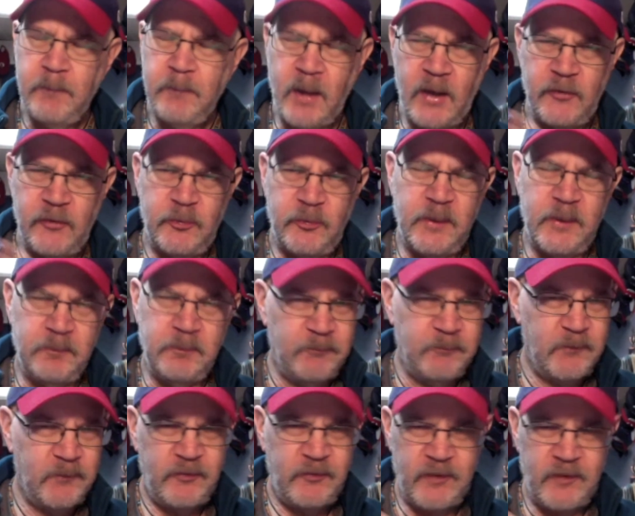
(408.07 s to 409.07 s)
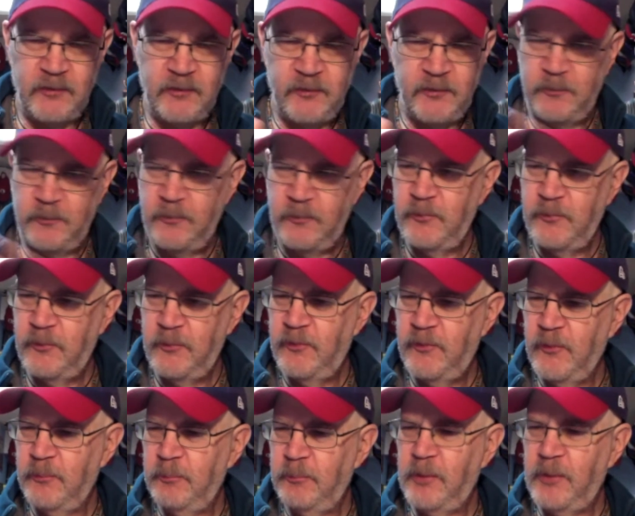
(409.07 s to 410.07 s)
Bosman, if I'm
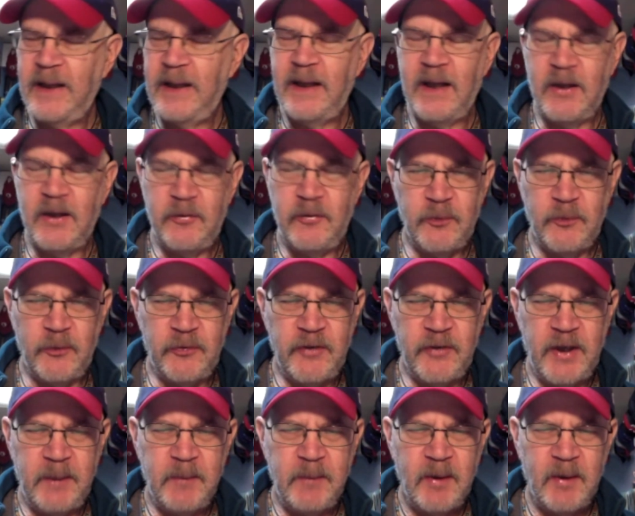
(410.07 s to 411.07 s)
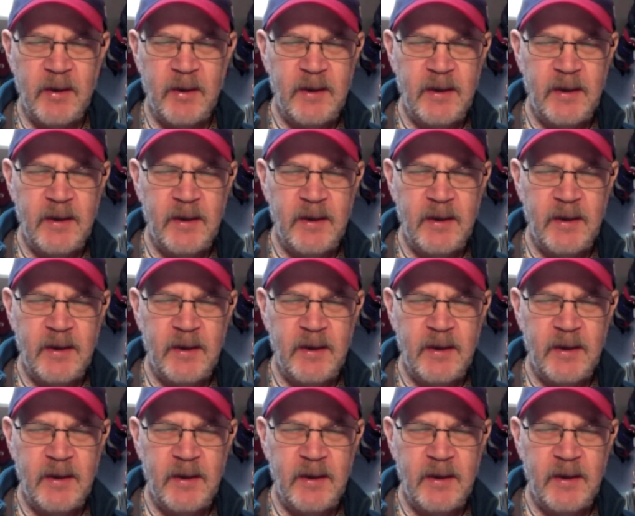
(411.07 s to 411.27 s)
blanking on his first name,